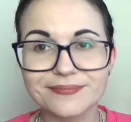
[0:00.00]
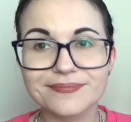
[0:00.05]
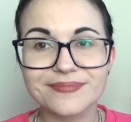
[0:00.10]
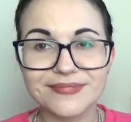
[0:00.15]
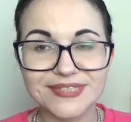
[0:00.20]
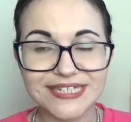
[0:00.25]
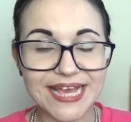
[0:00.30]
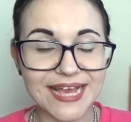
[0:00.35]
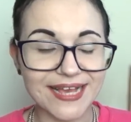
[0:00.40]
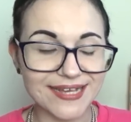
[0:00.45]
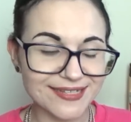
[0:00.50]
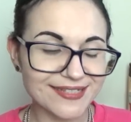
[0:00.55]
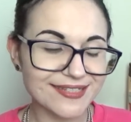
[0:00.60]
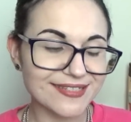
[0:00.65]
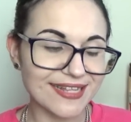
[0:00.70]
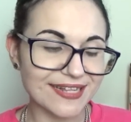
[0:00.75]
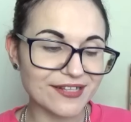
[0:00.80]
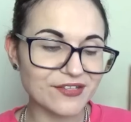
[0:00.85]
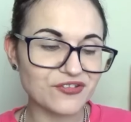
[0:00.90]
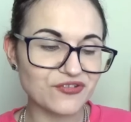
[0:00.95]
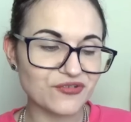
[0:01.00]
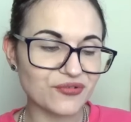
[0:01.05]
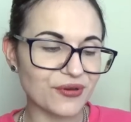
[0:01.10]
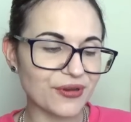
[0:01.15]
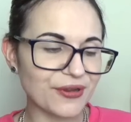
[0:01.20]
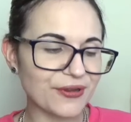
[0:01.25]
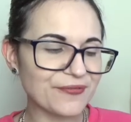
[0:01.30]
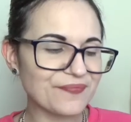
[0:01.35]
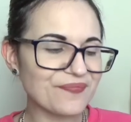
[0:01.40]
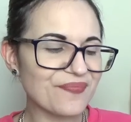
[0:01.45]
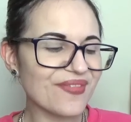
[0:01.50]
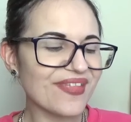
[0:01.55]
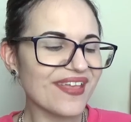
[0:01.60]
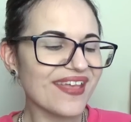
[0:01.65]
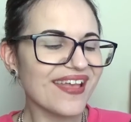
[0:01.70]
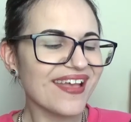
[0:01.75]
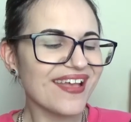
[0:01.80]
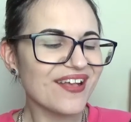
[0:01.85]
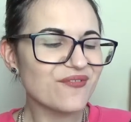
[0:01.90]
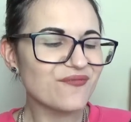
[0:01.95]
Yes, that's true.
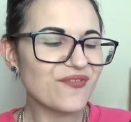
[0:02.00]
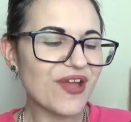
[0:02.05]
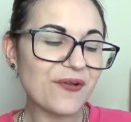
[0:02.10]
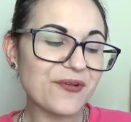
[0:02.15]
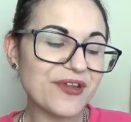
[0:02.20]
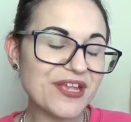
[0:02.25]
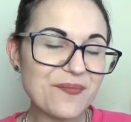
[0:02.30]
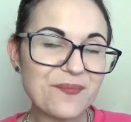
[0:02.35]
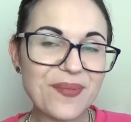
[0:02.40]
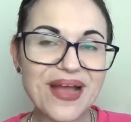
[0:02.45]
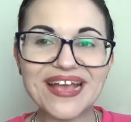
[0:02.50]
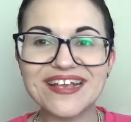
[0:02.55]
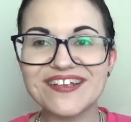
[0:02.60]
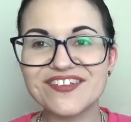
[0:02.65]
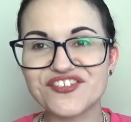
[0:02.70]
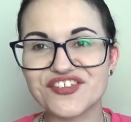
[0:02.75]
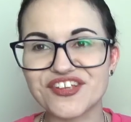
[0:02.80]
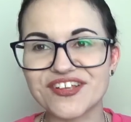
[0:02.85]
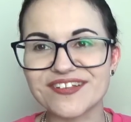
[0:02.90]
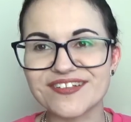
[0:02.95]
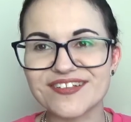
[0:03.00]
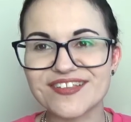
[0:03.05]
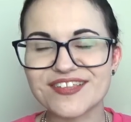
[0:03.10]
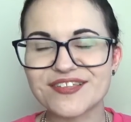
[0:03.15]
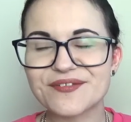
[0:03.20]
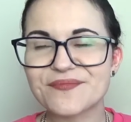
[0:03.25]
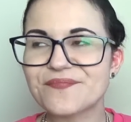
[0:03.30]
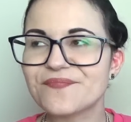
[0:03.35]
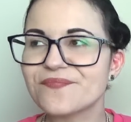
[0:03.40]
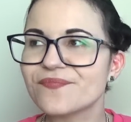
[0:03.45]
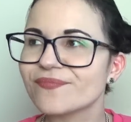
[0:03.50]
Very impatient.